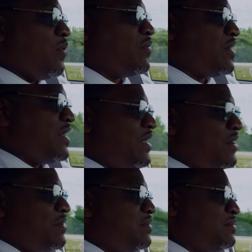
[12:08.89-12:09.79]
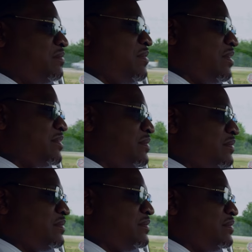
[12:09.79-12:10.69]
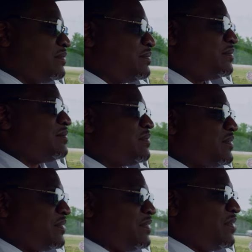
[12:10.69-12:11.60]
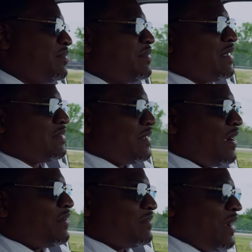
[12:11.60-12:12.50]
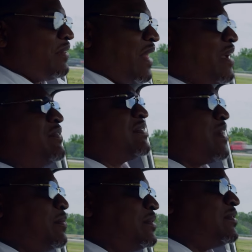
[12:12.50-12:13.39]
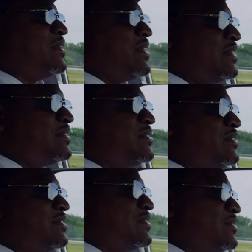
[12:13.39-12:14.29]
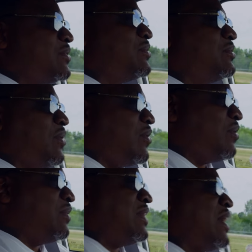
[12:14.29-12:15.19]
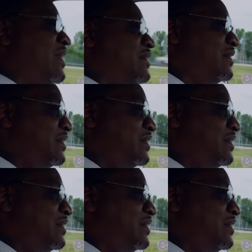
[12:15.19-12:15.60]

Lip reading: over the hill, about to, you know, like, our life is coming to an end soon, or we got